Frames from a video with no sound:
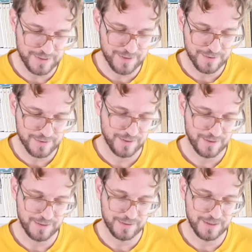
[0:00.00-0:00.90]
distance
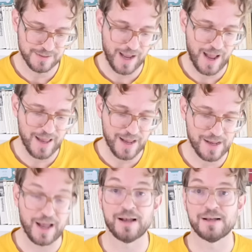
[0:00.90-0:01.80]
is this
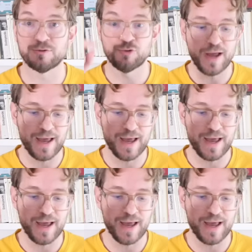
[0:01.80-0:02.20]
tree